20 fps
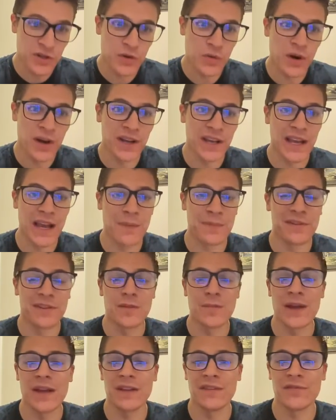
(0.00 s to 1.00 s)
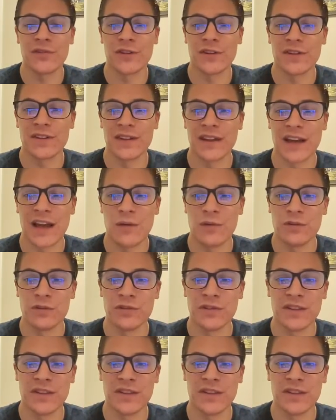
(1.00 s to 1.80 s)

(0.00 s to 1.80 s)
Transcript: You want to capture the base first, and I will